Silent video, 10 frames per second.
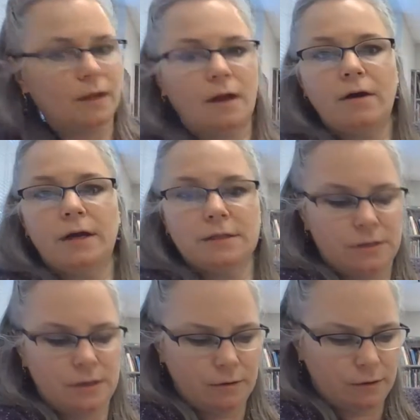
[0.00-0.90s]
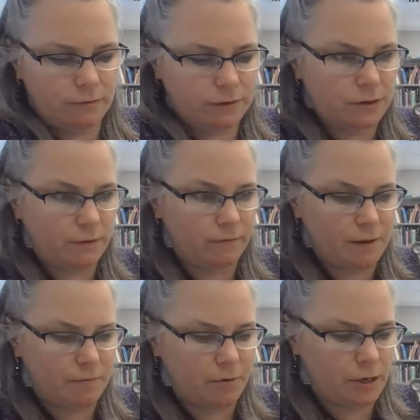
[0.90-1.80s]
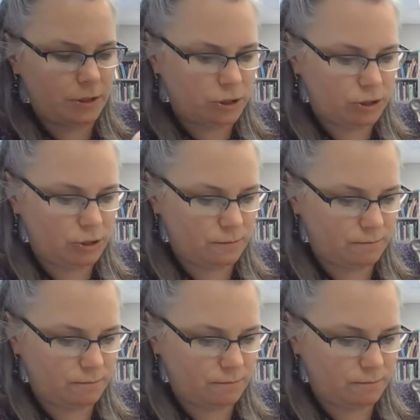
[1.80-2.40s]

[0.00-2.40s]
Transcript: Alright, so now I'm going to rinse off my brush.